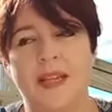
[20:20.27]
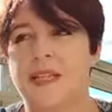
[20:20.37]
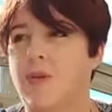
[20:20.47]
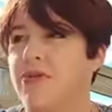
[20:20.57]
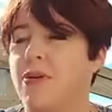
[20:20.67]

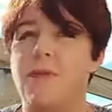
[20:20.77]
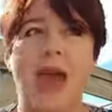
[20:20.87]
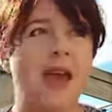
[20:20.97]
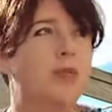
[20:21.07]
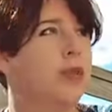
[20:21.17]
So if a
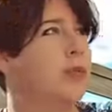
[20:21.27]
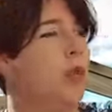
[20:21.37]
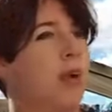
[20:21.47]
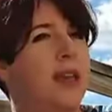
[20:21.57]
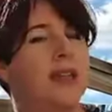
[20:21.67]
man was
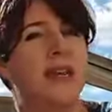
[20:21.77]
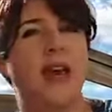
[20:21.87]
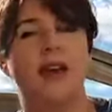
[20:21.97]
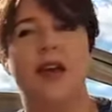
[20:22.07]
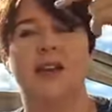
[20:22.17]
walking
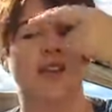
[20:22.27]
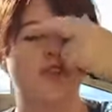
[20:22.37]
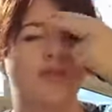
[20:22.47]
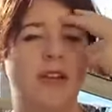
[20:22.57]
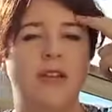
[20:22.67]
down our
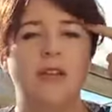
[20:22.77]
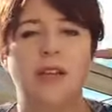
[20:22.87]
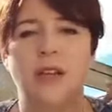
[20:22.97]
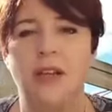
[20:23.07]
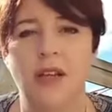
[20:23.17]
street
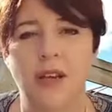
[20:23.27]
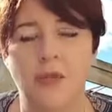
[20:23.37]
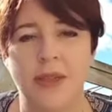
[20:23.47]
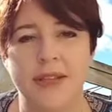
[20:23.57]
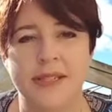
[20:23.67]

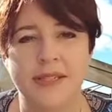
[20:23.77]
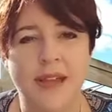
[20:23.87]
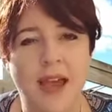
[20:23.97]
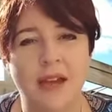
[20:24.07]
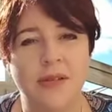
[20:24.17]
with a
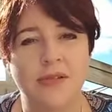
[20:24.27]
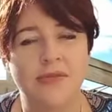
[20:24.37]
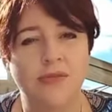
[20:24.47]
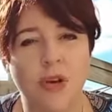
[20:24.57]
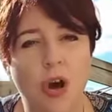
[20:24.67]
sack
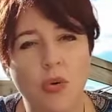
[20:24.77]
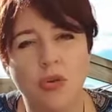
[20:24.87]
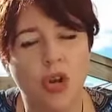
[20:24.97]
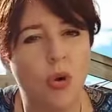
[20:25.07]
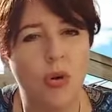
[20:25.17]
of
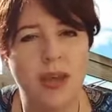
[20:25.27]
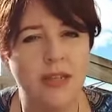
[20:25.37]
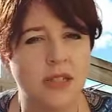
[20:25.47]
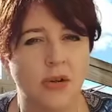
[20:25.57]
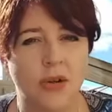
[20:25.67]
gold
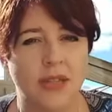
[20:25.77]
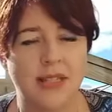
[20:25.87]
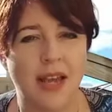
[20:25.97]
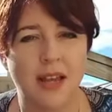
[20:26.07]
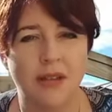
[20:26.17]
coins or a
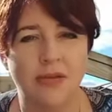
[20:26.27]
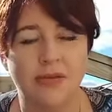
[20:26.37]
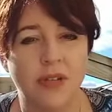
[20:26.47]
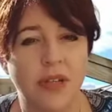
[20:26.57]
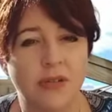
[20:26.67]
sack of
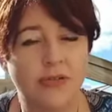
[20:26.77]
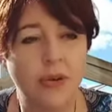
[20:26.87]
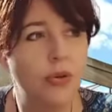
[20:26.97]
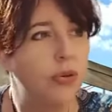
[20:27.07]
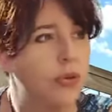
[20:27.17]

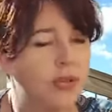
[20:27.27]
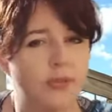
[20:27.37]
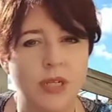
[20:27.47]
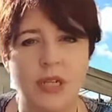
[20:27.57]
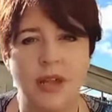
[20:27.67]
food, if
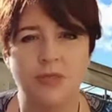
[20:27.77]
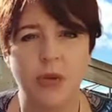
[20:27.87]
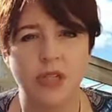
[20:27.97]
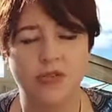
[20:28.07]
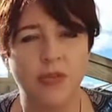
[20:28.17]
we didn't have
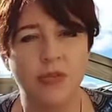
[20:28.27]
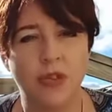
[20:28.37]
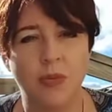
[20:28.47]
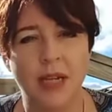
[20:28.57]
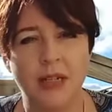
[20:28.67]
much food
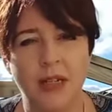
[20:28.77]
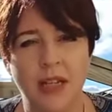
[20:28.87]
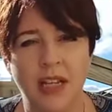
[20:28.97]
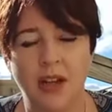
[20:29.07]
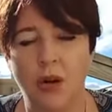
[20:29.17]
to eat,
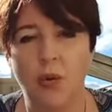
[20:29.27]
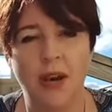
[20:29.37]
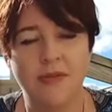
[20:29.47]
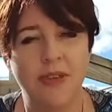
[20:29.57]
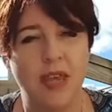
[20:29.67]
or
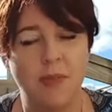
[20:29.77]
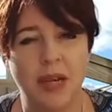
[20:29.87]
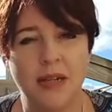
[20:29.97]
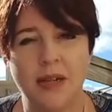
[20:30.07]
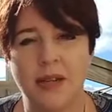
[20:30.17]
whatever the
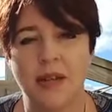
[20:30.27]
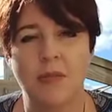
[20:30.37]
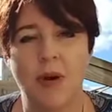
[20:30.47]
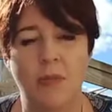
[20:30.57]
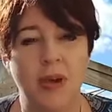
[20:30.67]
abundant thing
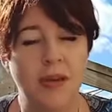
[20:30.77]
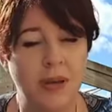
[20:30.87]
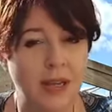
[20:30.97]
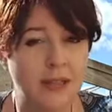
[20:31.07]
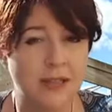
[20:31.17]
might be,
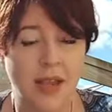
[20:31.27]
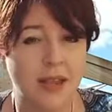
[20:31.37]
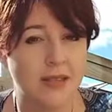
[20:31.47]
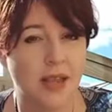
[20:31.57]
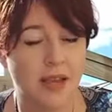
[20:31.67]
but let's say
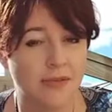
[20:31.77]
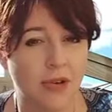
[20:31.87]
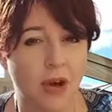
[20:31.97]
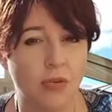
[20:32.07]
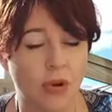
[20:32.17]
a sack of
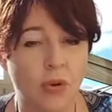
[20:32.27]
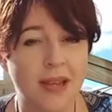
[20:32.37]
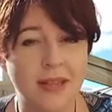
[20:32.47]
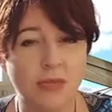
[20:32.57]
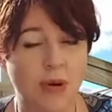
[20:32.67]
gold
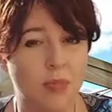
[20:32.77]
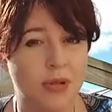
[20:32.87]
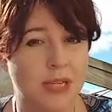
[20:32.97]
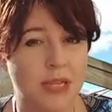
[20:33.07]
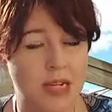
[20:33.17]
coins
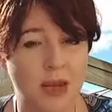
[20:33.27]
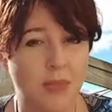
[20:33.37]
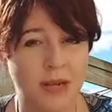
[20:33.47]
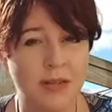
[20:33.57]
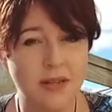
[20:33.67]
representing
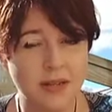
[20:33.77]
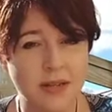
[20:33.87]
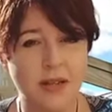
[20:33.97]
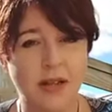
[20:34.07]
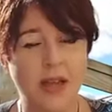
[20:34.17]

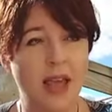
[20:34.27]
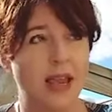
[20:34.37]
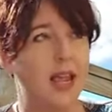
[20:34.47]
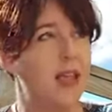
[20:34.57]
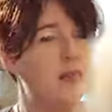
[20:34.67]
abundance,
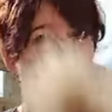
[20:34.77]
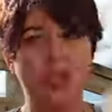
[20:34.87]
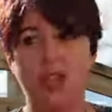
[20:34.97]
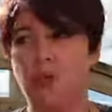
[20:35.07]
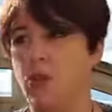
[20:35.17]
and he was
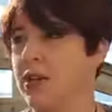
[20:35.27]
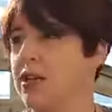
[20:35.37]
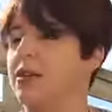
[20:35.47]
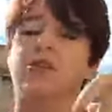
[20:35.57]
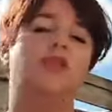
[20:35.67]
just walking
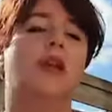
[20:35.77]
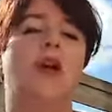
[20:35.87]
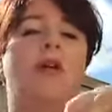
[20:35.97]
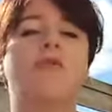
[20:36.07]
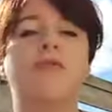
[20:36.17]
down the street
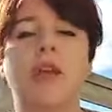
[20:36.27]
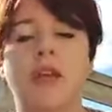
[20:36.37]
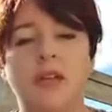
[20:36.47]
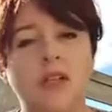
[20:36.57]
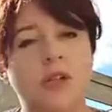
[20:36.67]
offering
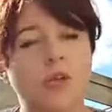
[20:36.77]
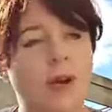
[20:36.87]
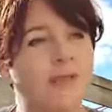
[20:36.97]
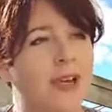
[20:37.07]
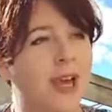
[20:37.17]
it to
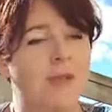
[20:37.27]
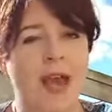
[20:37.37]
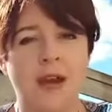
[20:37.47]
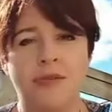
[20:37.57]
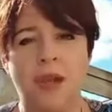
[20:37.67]
whoever came
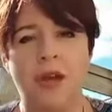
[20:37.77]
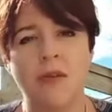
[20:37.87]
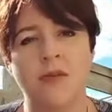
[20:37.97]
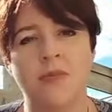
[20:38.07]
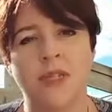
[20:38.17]
out of their
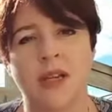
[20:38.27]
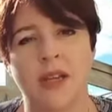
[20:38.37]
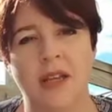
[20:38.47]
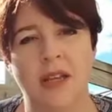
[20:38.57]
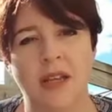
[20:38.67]
homes
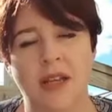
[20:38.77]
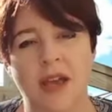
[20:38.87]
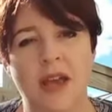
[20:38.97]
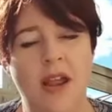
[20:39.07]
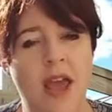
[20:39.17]

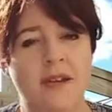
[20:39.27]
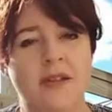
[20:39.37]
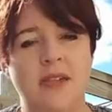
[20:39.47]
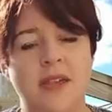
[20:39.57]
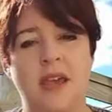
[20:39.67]
and
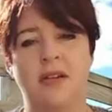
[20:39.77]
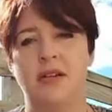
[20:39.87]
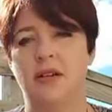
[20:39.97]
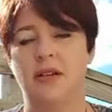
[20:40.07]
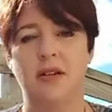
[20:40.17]
said,
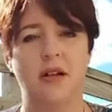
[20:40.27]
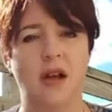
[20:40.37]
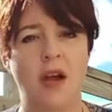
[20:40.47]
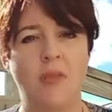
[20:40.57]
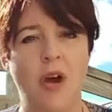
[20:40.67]

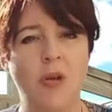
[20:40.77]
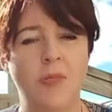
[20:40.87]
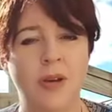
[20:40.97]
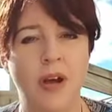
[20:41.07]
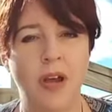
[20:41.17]
I'm
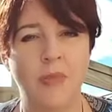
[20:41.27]
open,